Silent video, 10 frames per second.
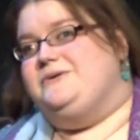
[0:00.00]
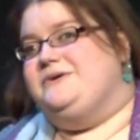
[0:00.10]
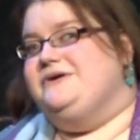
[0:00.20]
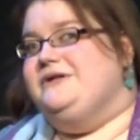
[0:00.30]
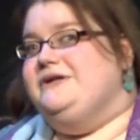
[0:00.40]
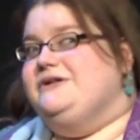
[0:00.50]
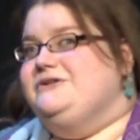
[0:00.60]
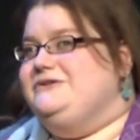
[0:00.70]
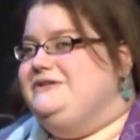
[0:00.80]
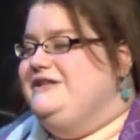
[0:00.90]
or
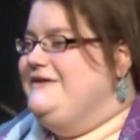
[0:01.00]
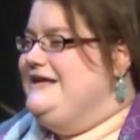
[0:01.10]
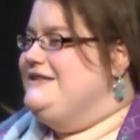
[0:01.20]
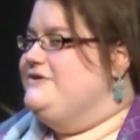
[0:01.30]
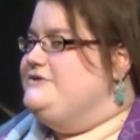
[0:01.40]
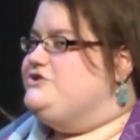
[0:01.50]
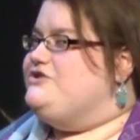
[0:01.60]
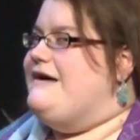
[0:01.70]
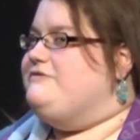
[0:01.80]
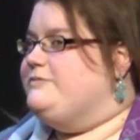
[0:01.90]
living in those
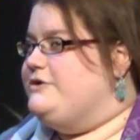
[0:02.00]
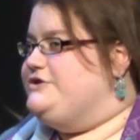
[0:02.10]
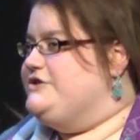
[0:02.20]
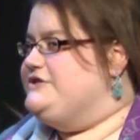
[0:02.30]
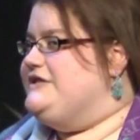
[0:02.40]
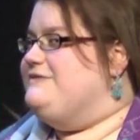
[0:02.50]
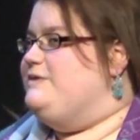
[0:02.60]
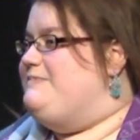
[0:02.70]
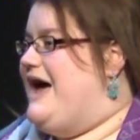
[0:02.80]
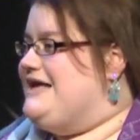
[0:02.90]
travel brochures that
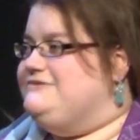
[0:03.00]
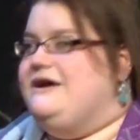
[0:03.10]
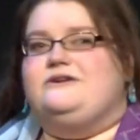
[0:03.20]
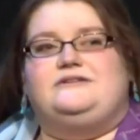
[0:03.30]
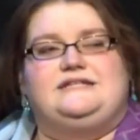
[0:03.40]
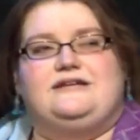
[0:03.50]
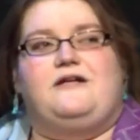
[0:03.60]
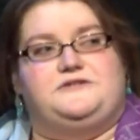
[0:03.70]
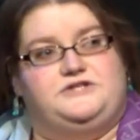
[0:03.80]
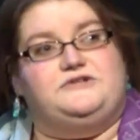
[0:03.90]
we pass around to get
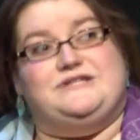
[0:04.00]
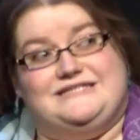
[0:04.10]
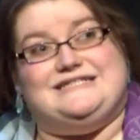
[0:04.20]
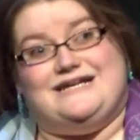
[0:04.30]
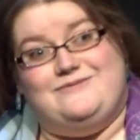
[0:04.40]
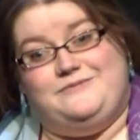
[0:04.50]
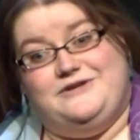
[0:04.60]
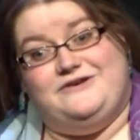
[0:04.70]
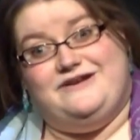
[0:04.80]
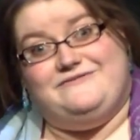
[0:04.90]
all the tourists to come up
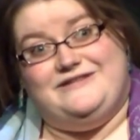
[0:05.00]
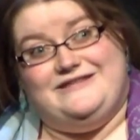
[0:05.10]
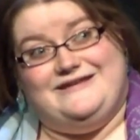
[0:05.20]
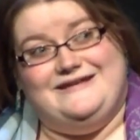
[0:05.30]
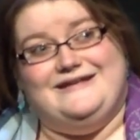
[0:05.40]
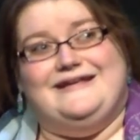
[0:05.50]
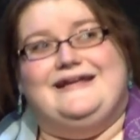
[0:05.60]
here and everything,